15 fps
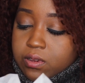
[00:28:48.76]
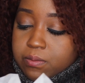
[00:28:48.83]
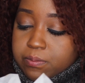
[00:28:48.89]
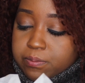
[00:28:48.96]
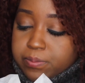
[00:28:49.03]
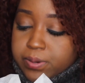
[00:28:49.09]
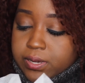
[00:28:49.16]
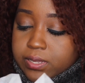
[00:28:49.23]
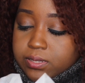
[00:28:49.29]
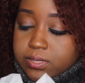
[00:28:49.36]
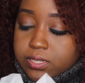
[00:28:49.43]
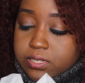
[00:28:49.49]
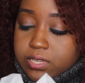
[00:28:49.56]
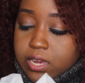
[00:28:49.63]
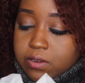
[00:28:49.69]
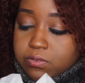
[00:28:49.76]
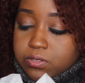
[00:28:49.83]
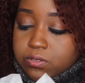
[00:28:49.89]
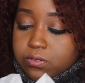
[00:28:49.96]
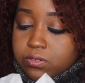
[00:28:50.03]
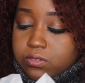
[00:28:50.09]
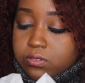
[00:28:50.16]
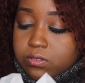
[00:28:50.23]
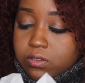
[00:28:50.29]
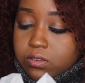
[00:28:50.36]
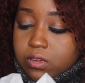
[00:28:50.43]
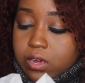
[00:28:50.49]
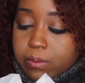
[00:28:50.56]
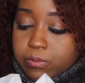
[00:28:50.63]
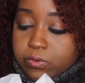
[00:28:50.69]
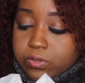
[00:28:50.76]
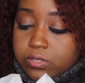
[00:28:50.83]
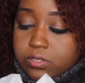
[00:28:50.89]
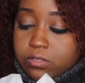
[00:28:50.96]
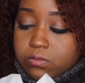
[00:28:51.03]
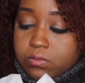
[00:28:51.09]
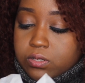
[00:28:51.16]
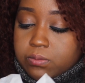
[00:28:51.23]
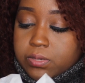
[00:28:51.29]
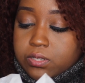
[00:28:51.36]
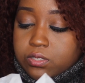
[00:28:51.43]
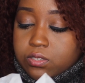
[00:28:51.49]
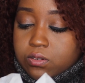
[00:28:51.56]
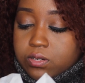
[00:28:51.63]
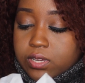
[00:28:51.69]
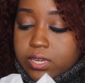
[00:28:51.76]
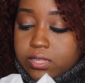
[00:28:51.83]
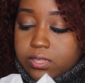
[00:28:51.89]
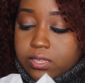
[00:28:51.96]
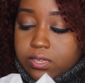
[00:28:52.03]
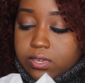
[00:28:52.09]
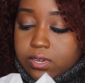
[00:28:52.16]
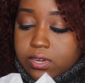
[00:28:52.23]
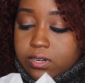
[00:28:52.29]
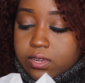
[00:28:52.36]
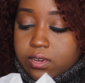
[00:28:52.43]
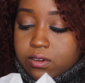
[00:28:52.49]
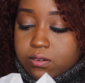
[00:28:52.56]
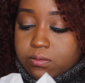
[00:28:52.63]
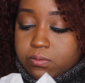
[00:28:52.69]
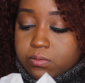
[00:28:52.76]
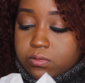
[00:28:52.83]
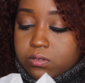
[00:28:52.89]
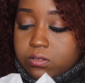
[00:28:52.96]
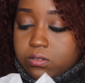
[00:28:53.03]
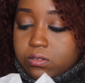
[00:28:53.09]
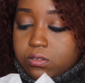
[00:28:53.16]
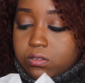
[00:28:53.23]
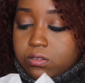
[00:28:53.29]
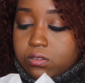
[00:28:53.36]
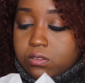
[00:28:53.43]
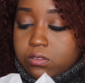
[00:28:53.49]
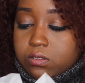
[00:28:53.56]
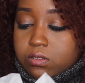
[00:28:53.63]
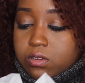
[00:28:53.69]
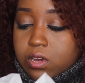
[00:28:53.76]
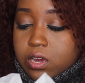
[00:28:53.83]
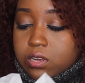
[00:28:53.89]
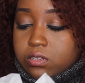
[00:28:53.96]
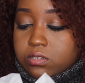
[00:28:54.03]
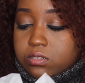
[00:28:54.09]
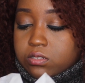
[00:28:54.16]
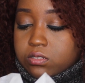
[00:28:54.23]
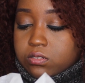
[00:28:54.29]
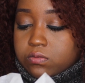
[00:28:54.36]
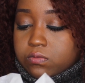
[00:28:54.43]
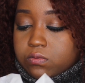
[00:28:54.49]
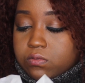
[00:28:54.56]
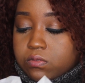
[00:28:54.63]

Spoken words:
But since I'm going to the one in Minnesota, I think it kind of helped, honestly.